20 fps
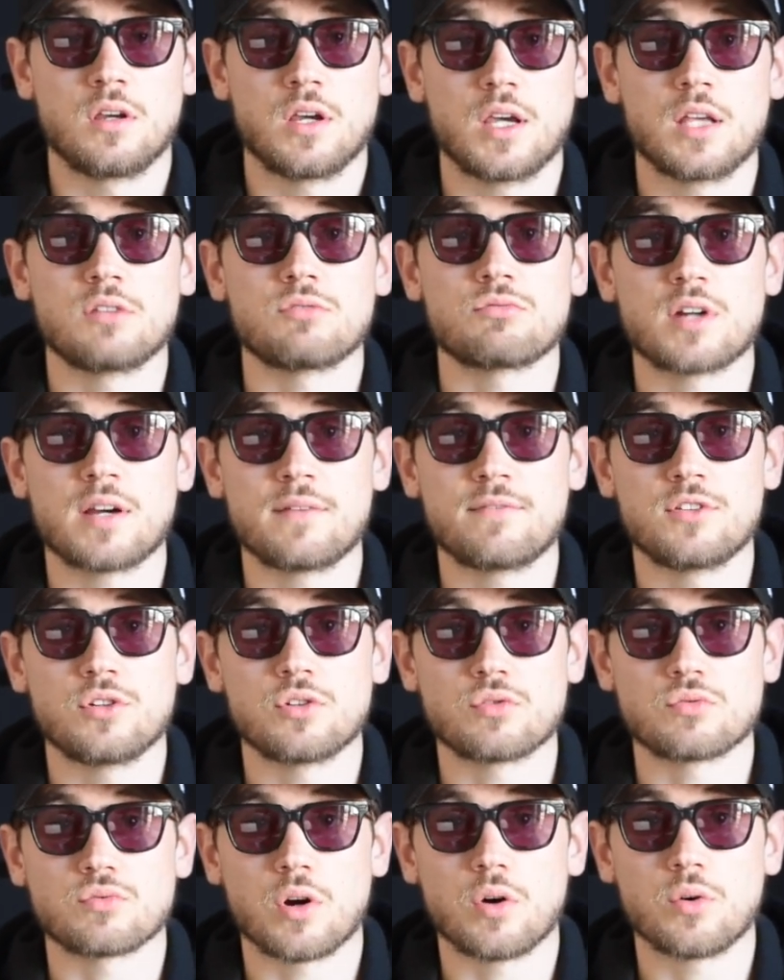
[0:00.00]
and revenue
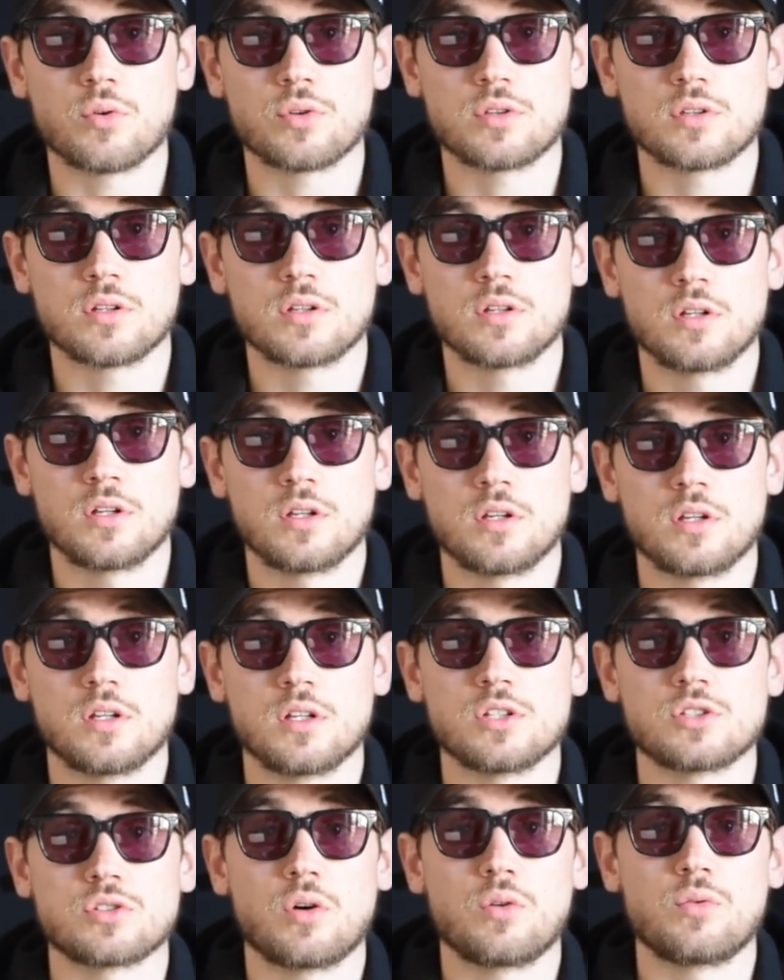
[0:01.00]
growth
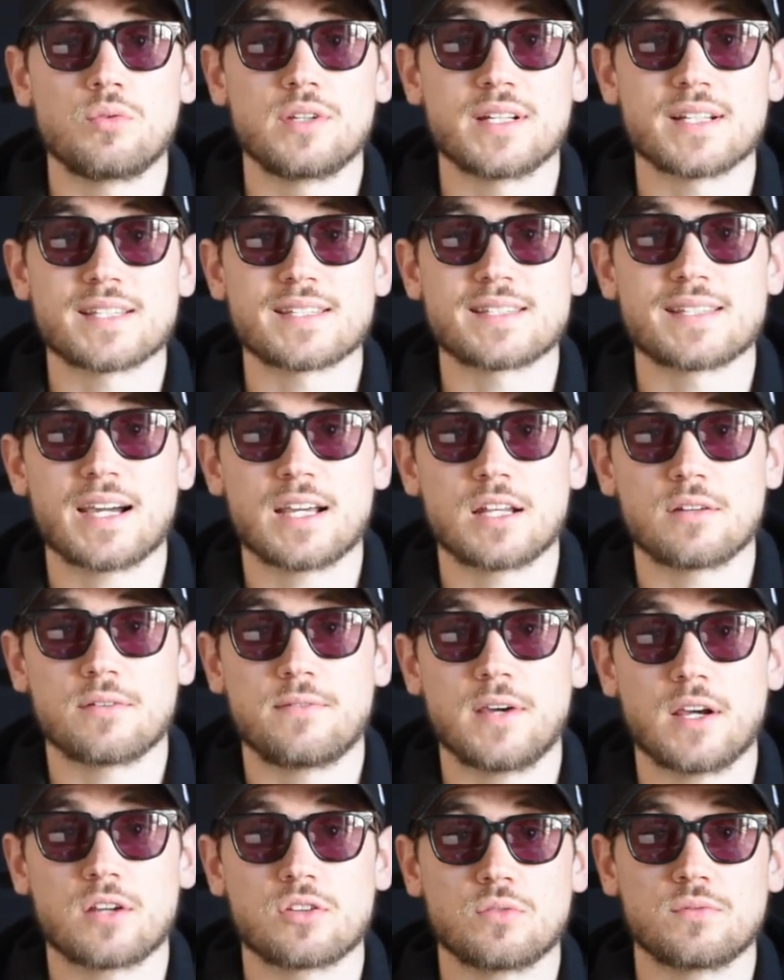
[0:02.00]
is only a side
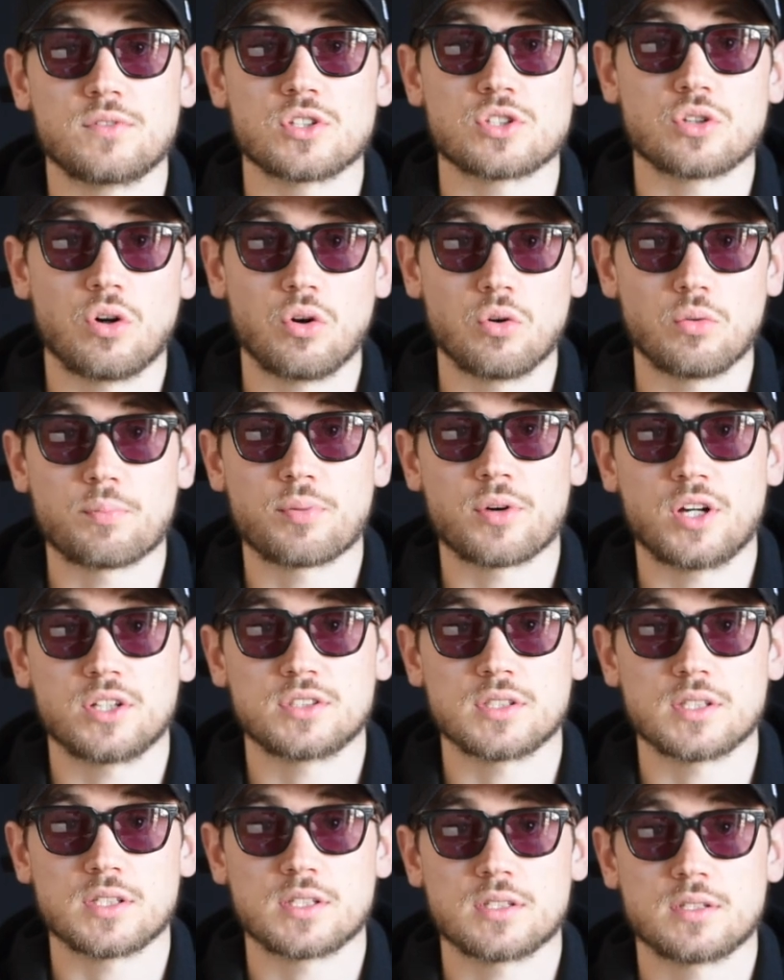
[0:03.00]
effect of this whole
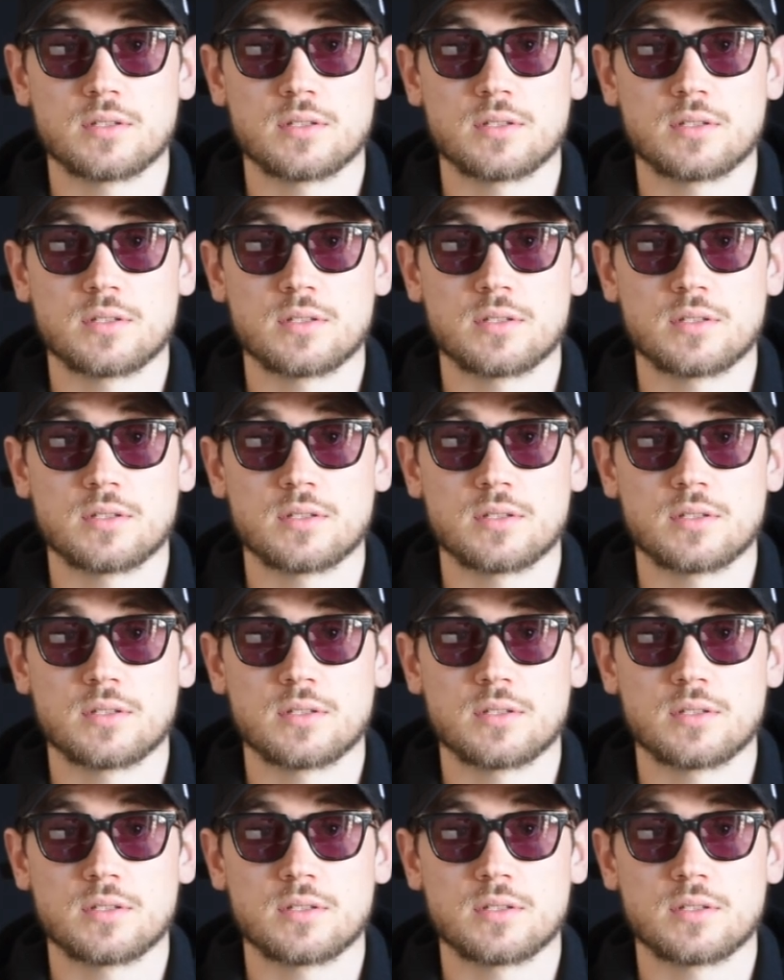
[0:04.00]
process.